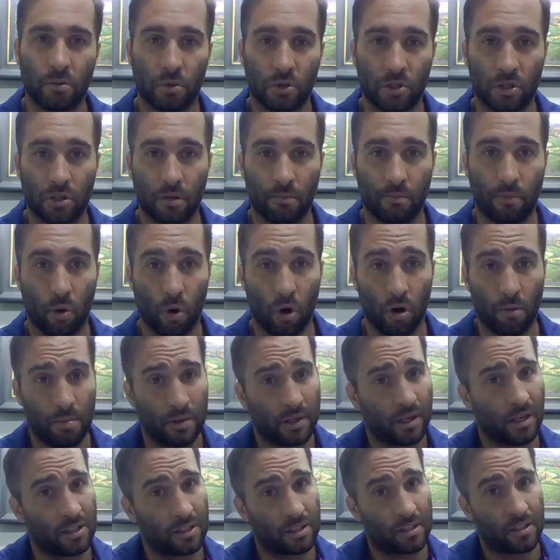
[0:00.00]
which is important
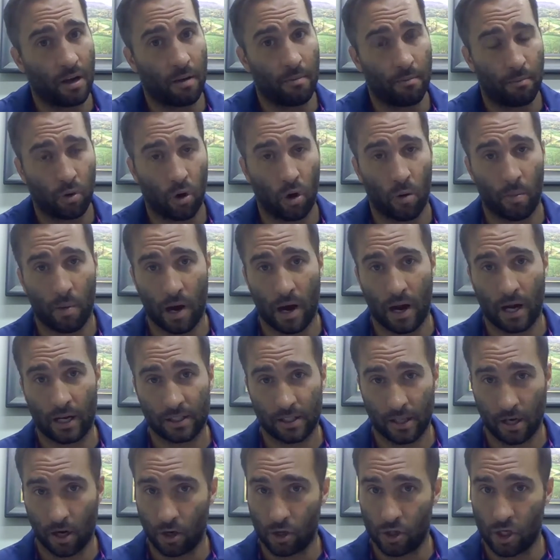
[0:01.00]
because some
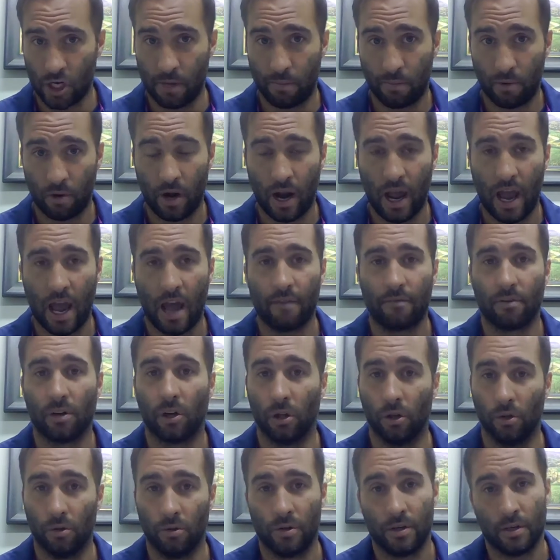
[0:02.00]
probiotics that are cheaper have
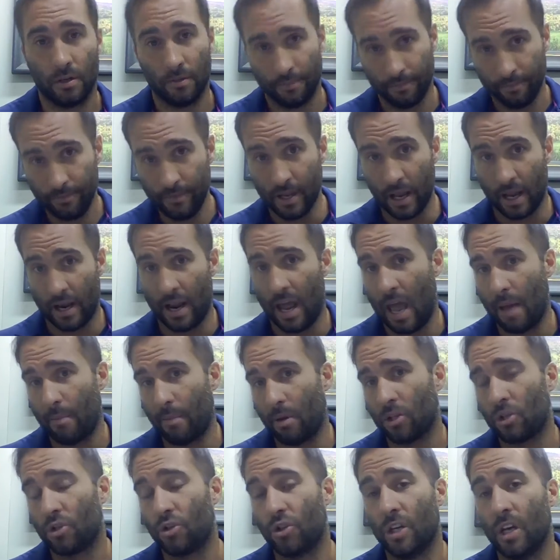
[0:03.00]
gluten and
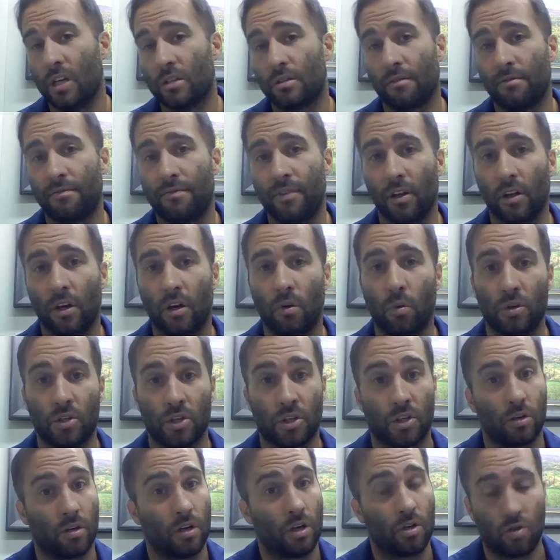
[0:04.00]
MSG as a filler, which
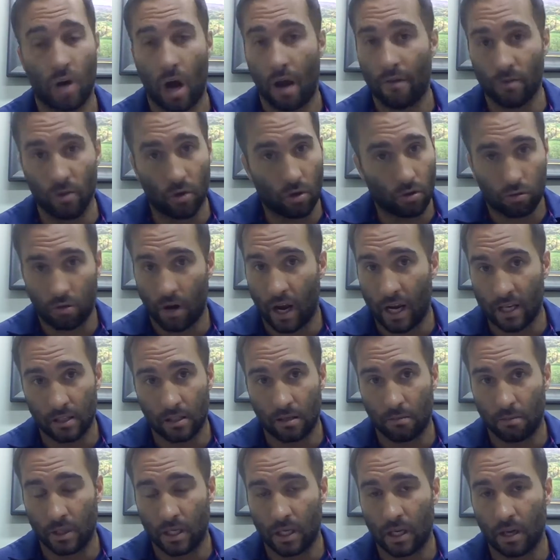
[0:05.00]
is going to drive you crazy
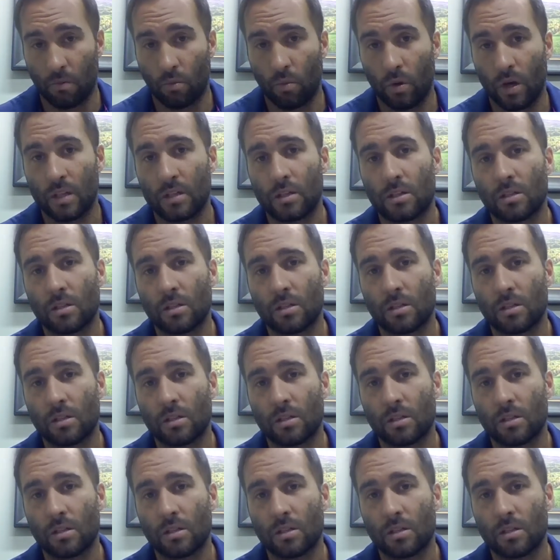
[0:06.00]
to begin with.